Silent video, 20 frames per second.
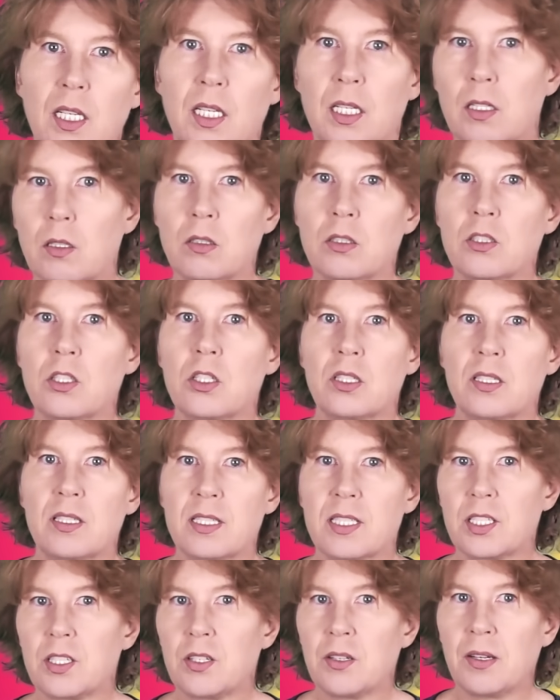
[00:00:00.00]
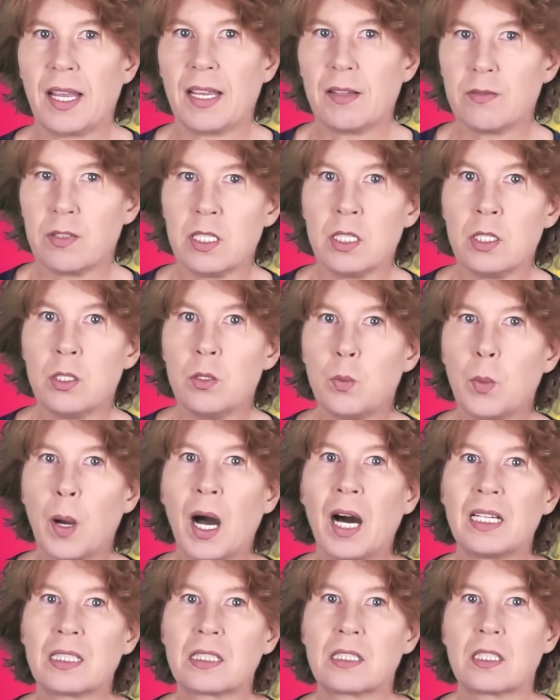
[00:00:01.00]
In contrast to heavy new
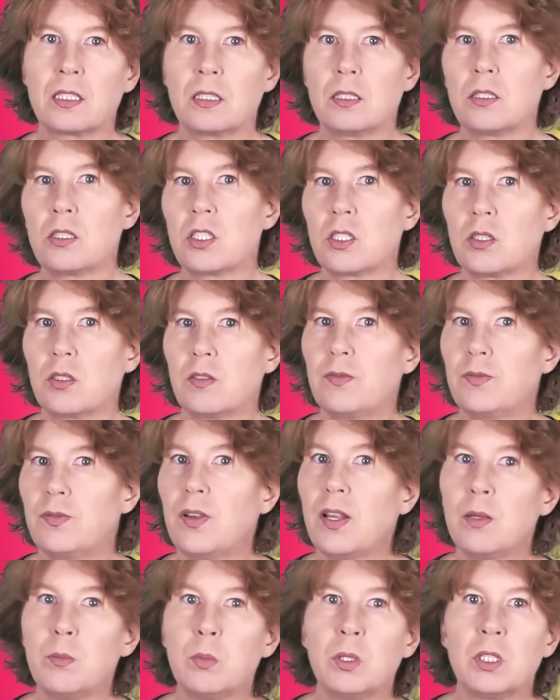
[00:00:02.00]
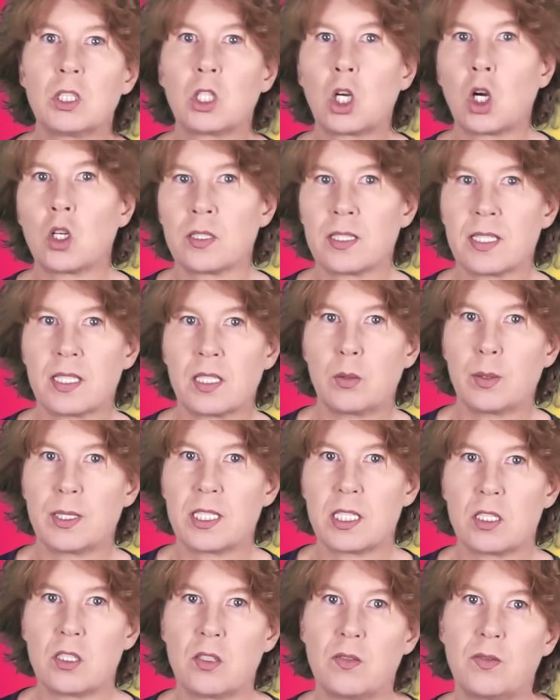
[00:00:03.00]
particles or feeble
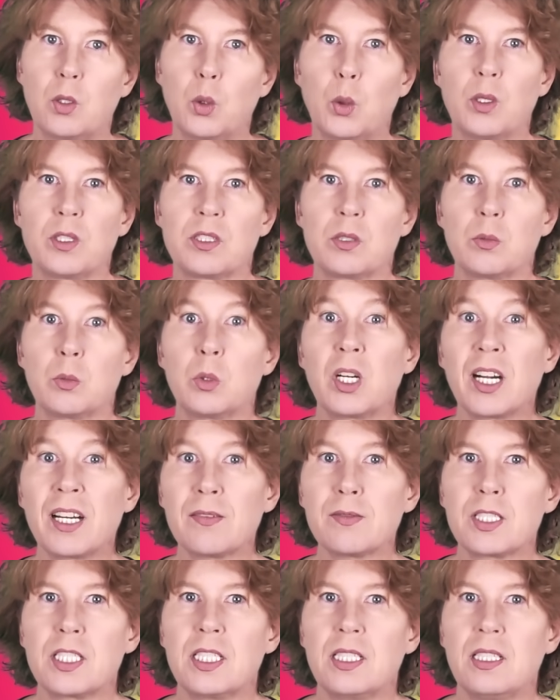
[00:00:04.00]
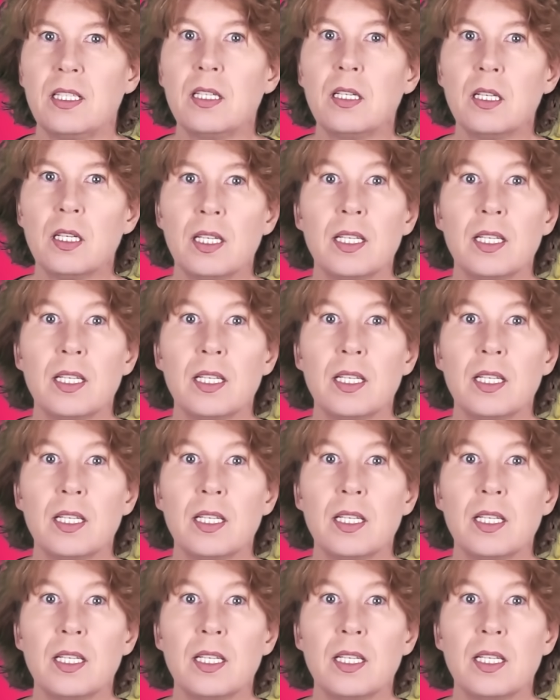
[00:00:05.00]
consequences of quantum gravity,